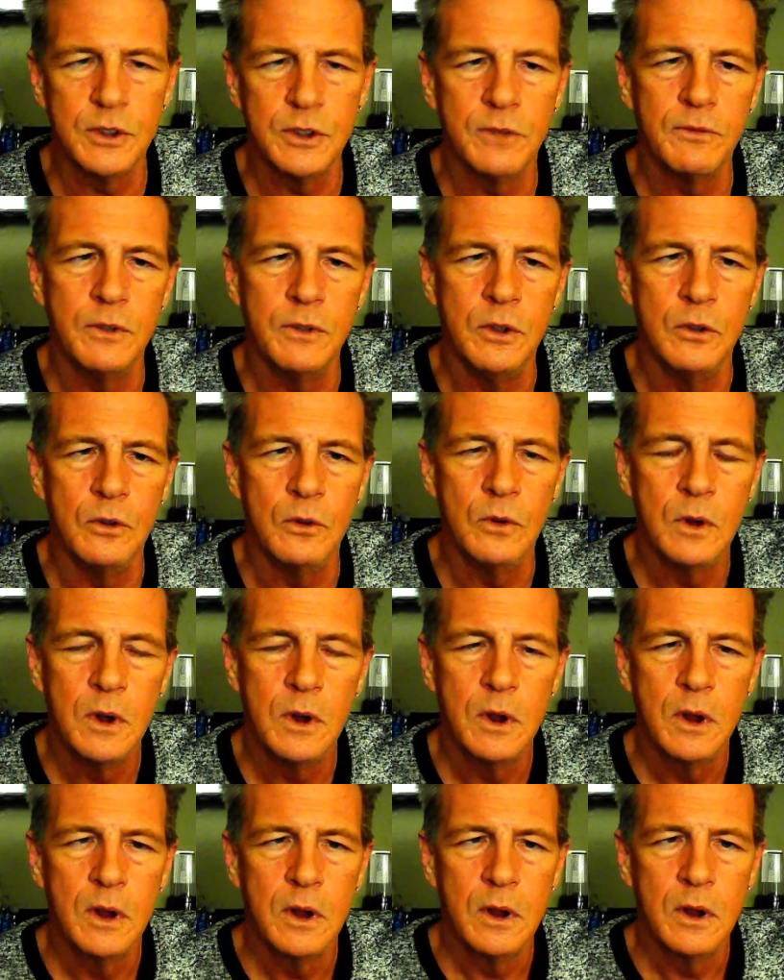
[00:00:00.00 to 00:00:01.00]
If you
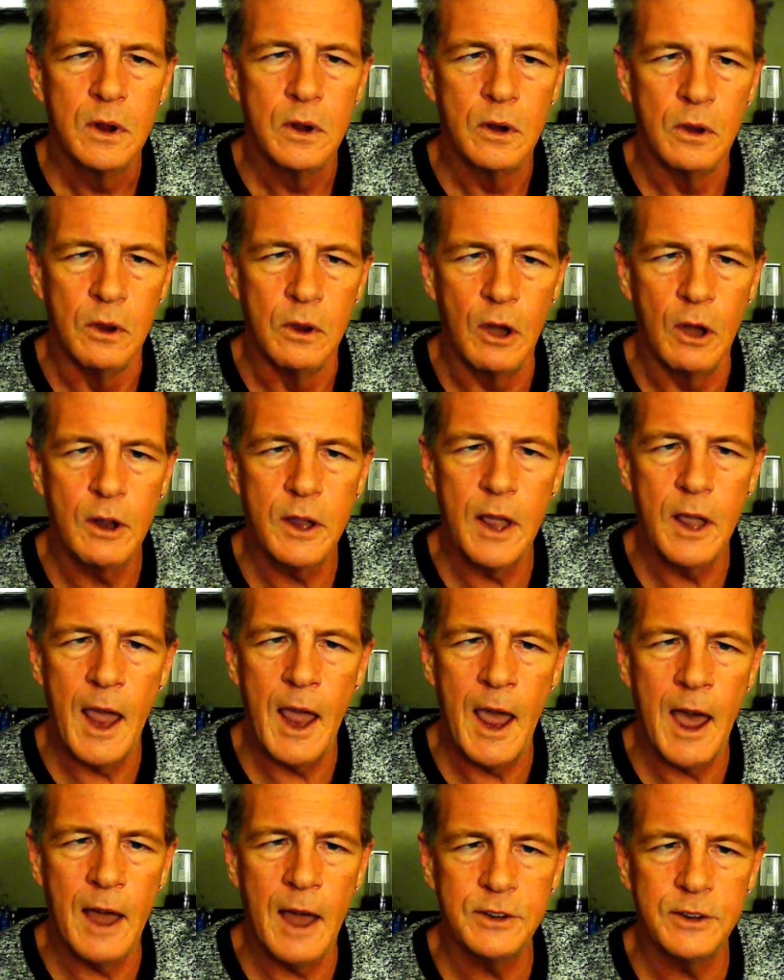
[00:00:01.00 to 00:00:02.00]
look
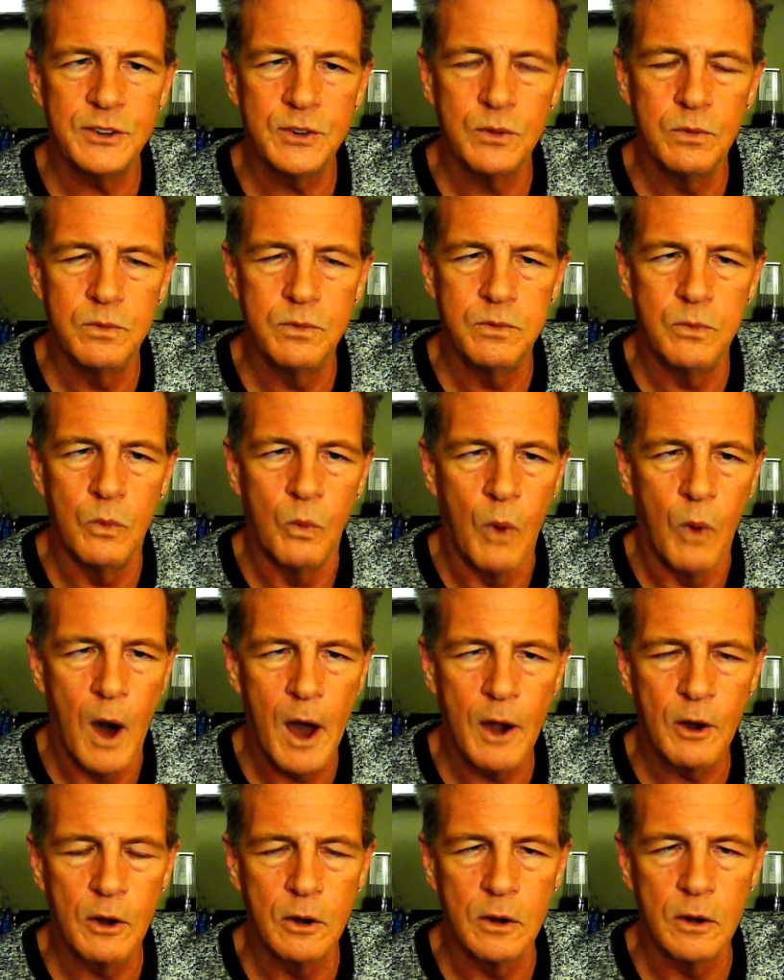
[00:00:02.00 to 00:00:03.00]
at
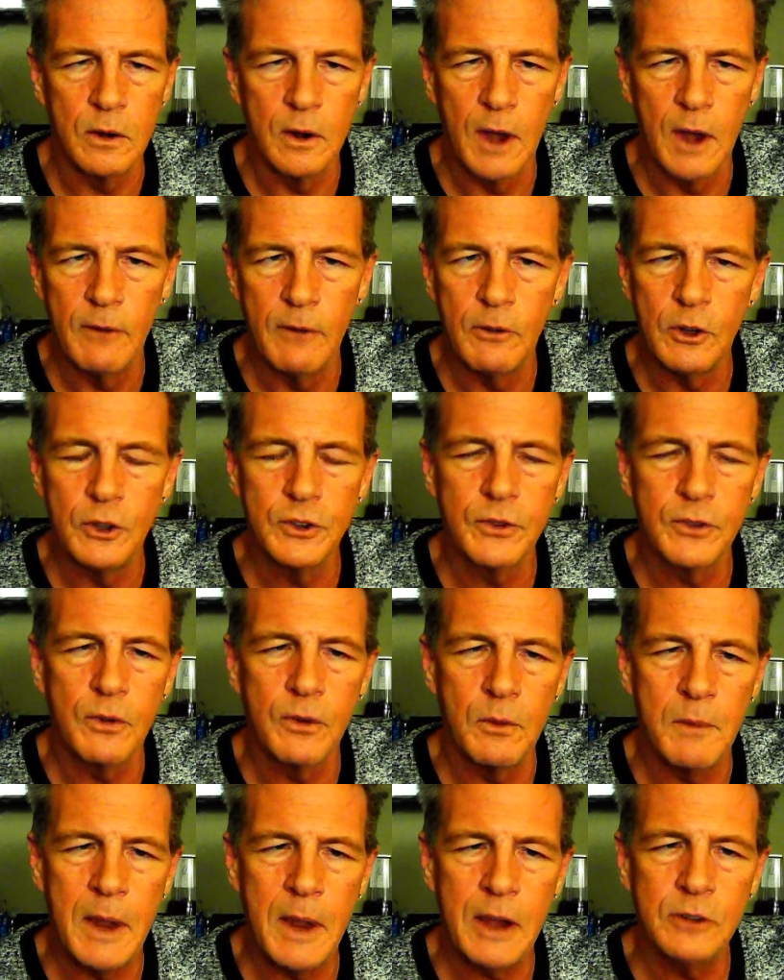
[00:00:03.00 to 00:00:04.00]
water levels
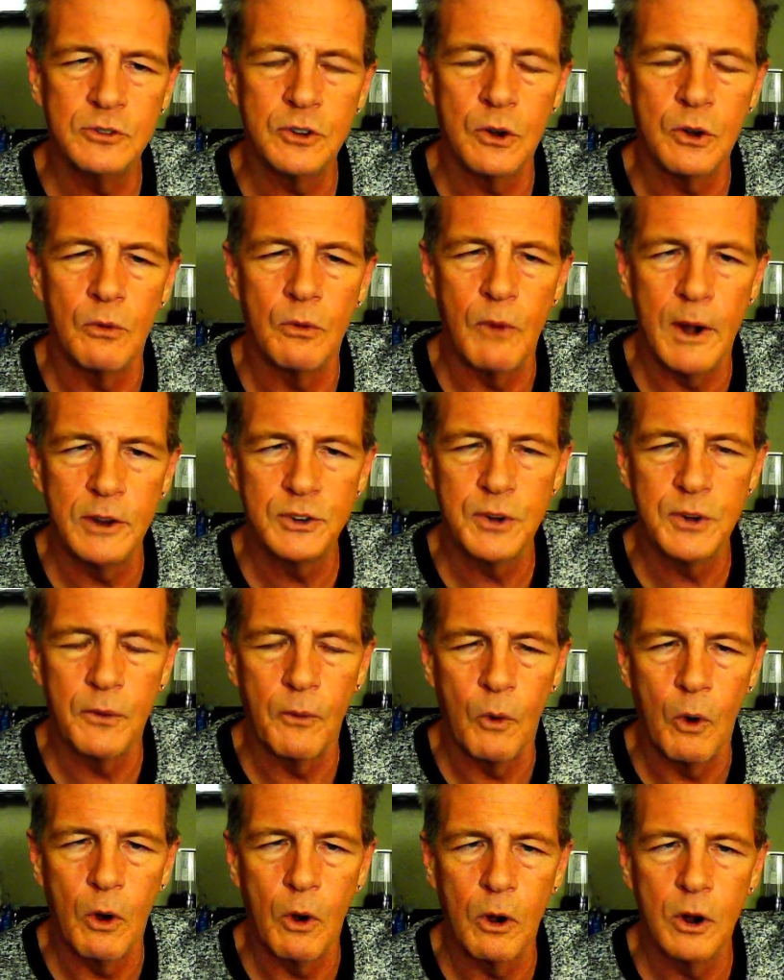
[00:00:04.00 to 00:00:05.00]
for major
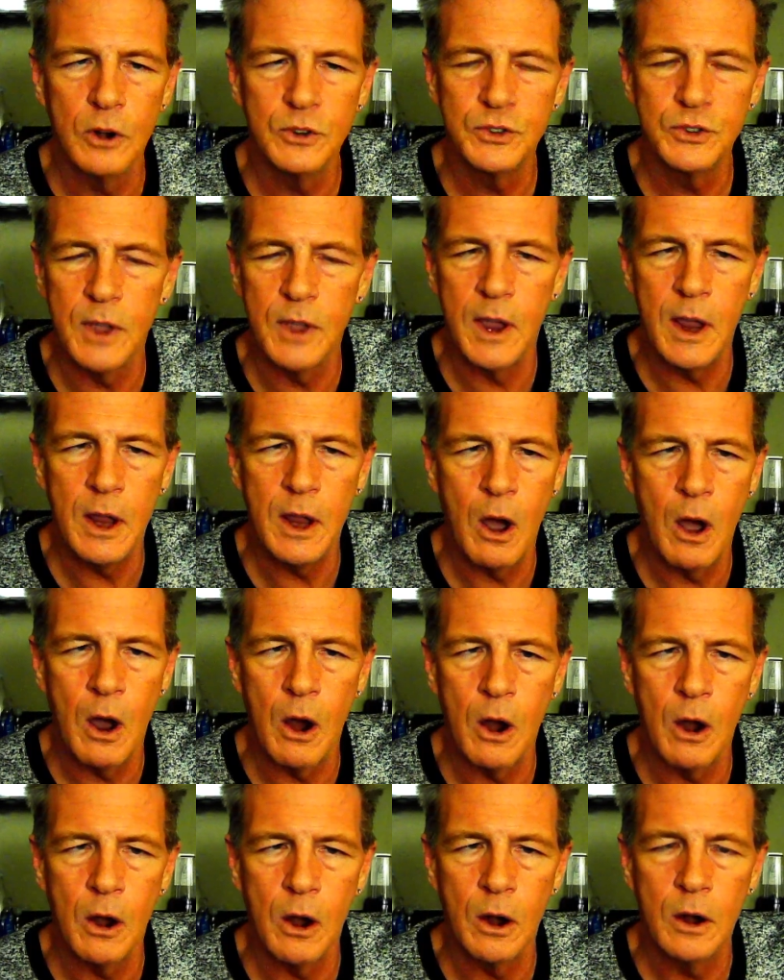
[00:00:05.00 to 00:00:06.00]
reservoirs, they
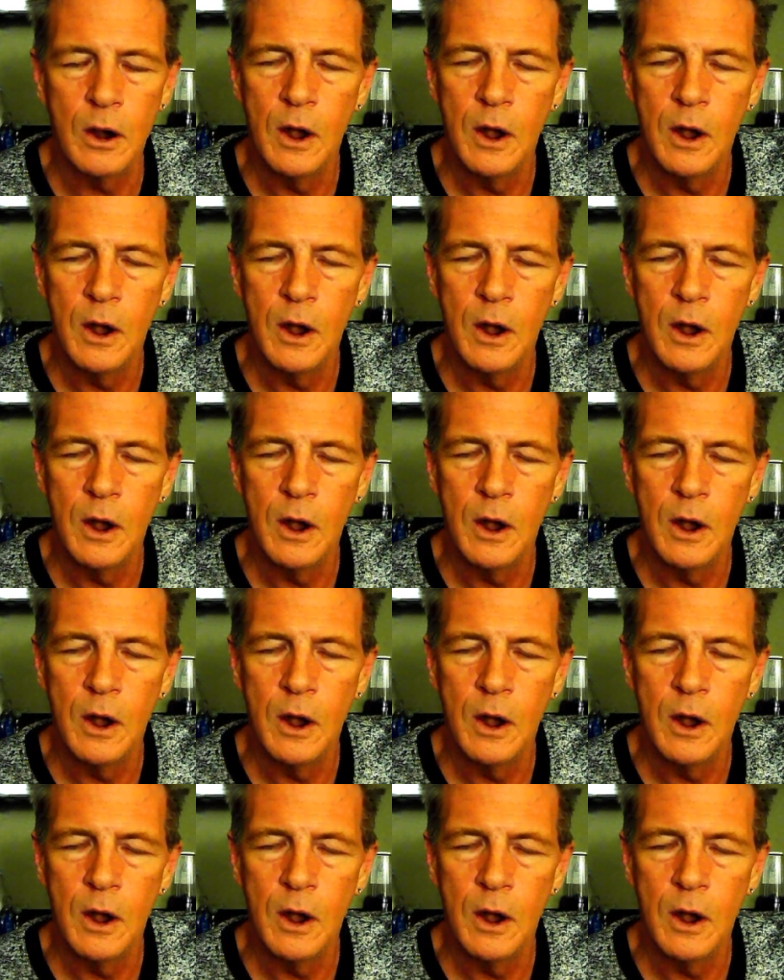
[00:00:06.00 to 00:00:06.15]
are